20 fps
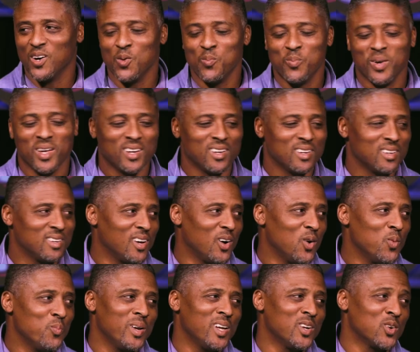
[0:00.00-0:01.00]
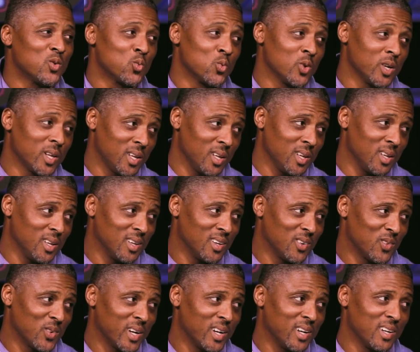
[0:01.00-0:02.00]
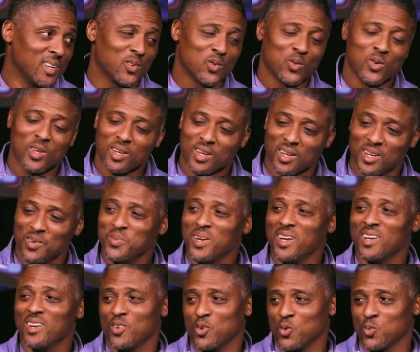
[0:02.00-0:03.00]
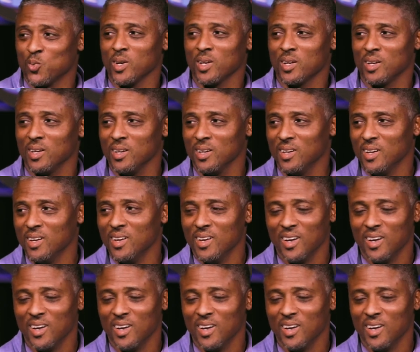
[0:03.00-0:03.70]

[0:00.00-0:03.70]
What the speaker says: Don't be the rookie, right? Nice. When you come in on a rookie,